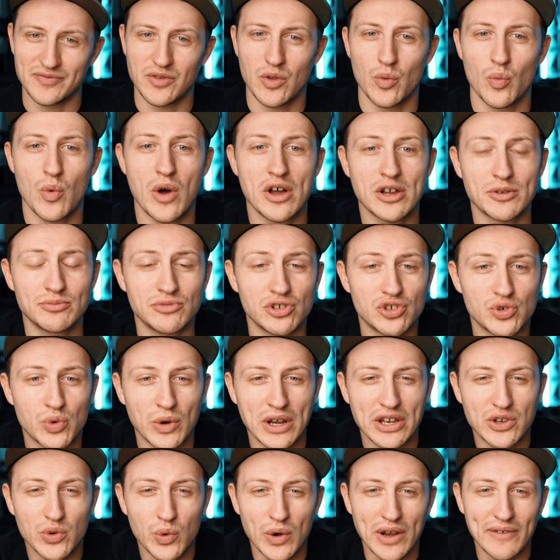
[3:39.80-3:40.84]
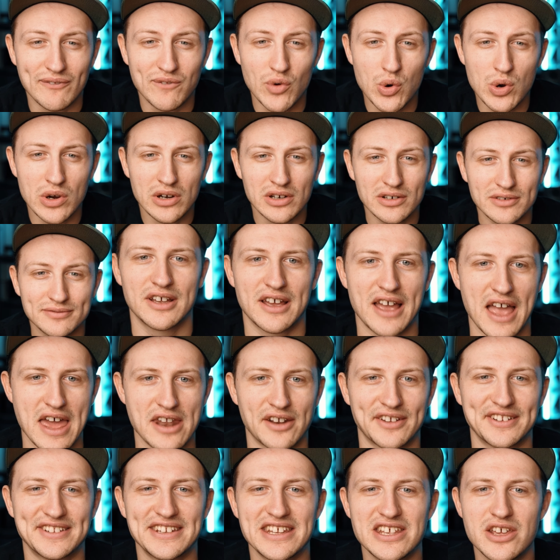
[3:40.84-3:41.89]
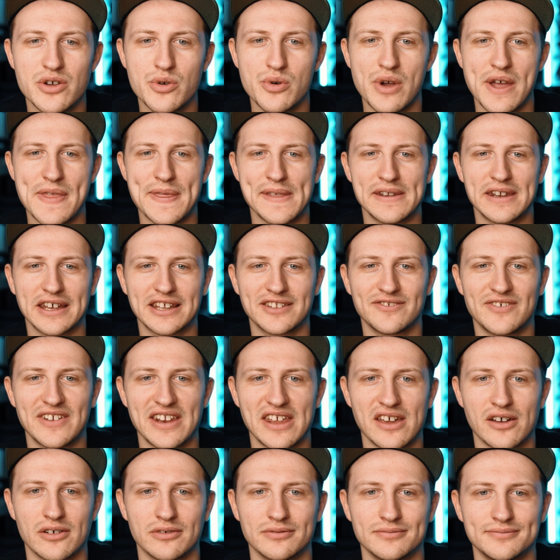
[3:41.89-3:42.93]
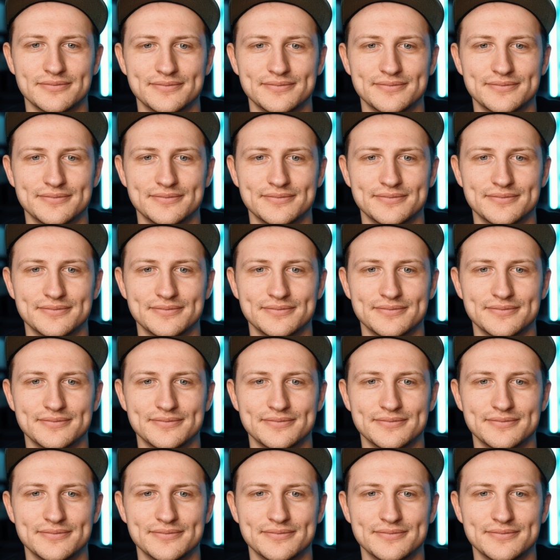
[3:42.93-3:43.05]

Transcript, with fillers: Welcome to 2024, and I'll see you in the next video.